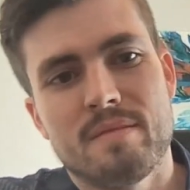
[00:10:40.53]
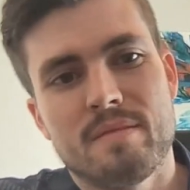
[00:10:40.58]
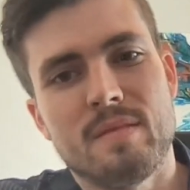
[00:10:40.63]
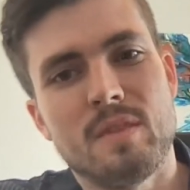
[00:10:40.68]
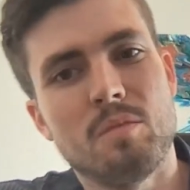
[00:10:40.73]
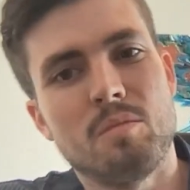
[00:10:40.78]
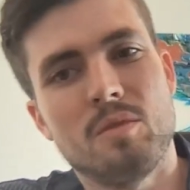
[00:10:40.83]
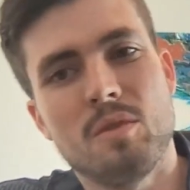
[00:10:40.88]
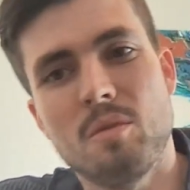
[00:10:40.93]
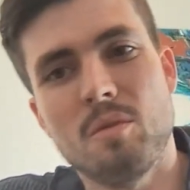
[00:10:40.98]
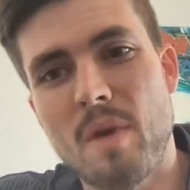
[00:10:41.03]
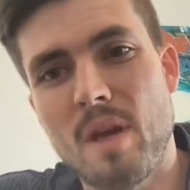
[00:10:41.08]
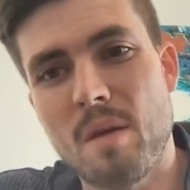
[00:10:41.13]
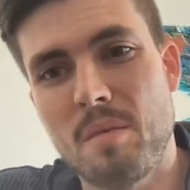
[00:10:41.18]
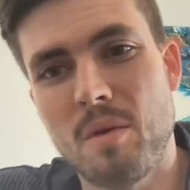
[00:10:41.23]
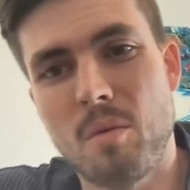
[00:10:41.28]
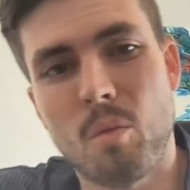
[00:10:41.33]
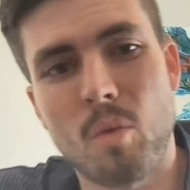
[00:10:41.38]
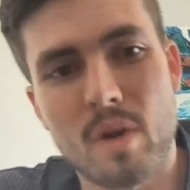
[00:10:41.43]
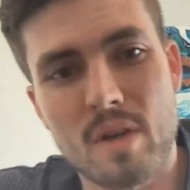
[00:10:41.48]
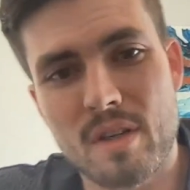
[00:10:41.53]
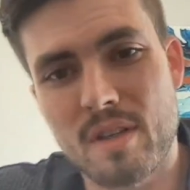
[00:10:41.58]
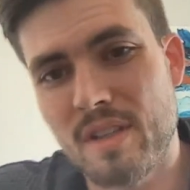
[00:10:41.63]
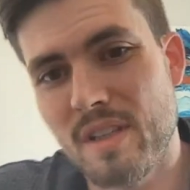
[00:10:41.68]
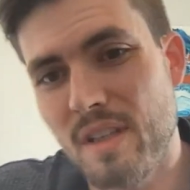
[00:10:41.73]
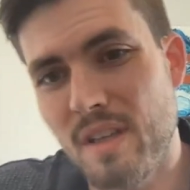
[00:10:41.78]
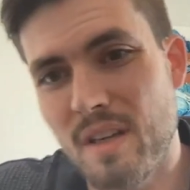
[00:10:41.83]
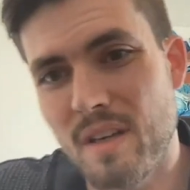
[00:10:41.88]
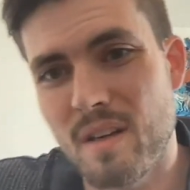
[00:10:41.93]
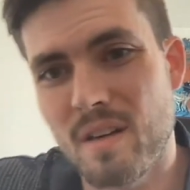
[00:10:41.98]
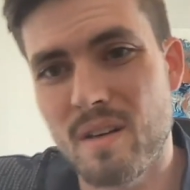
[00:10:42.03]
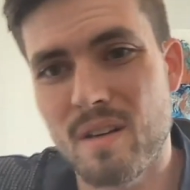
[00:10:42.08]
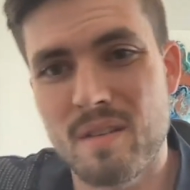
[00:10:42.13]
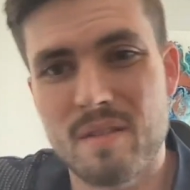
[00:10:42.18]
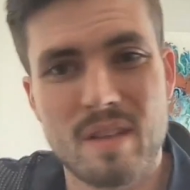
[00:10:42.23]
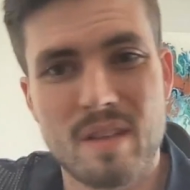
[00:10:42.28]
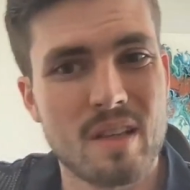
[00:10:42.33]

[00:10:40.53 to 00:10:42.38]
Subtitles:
you do maybe one a year.